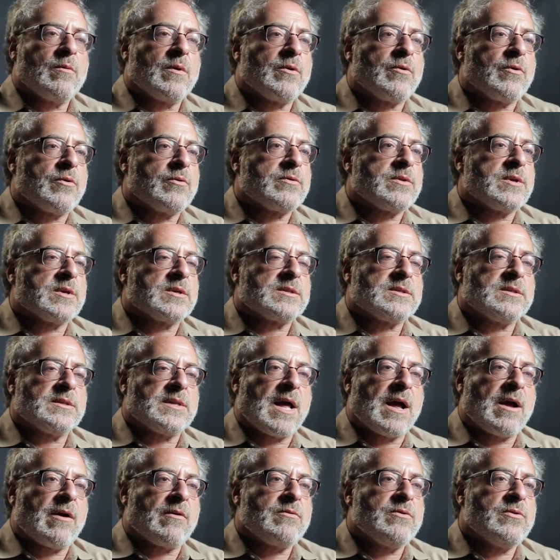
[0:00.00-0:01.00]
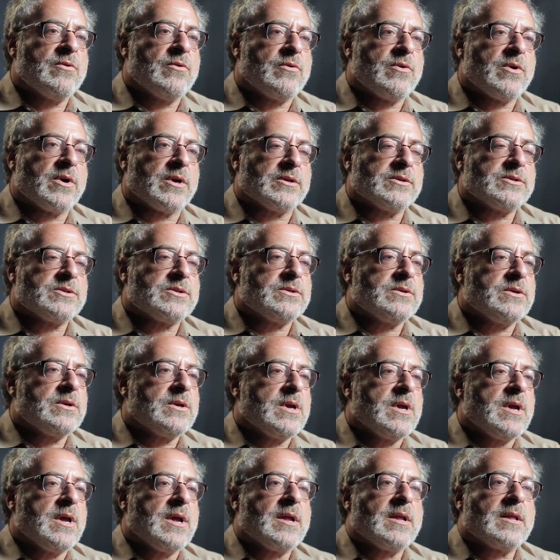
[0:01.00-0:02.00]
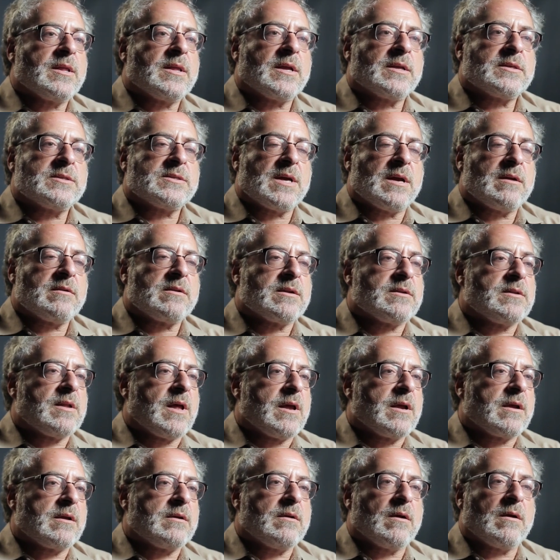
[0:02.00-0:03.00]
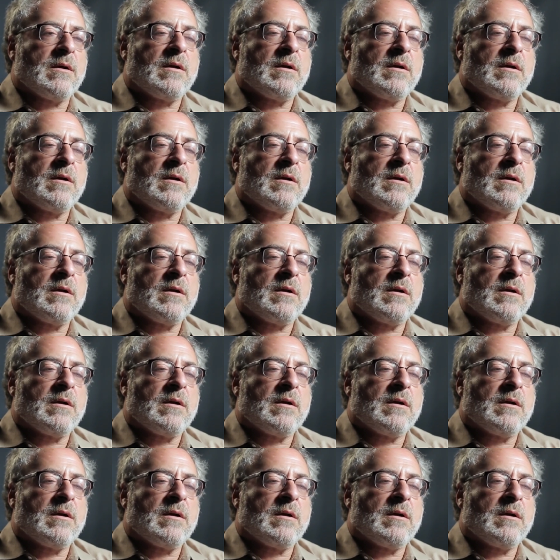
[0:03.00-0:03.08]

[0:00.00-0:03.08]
and heard this loud noise that sounded like